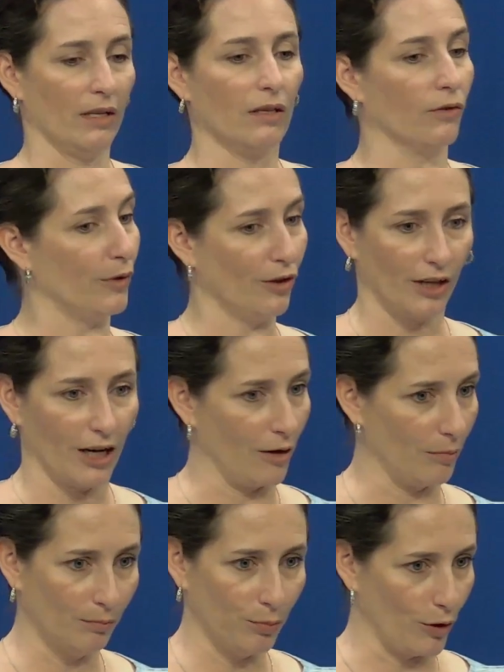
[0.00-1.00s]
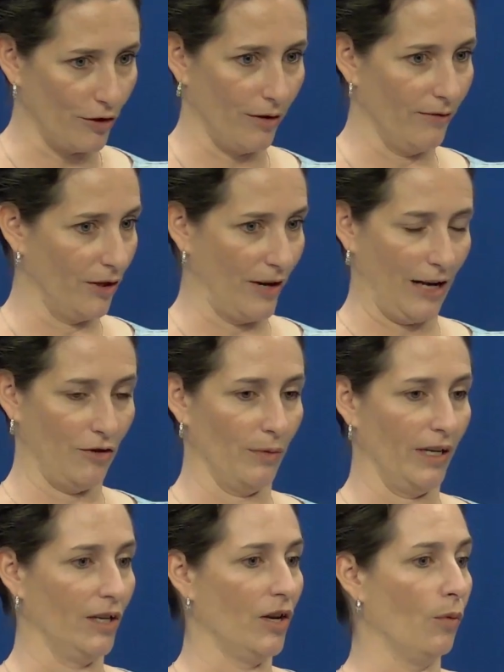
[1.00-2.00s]
And so if we look at our portrait of a
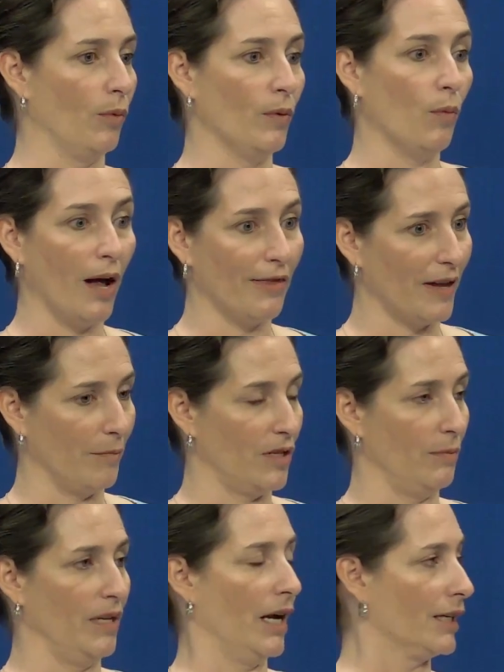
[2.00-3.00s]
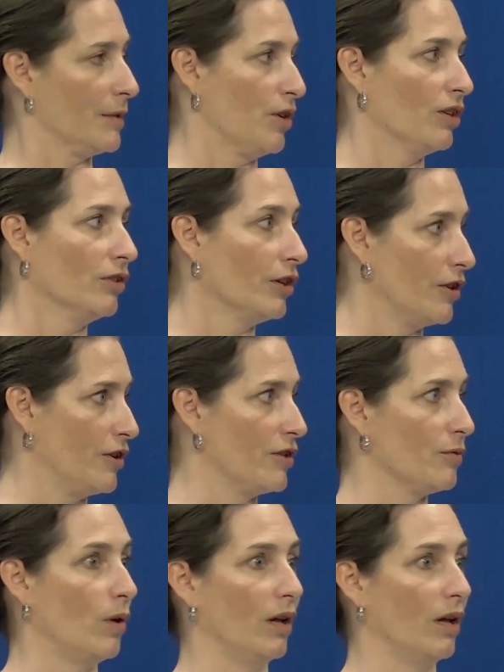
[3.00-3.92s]
graduate, we want them to be expert learners.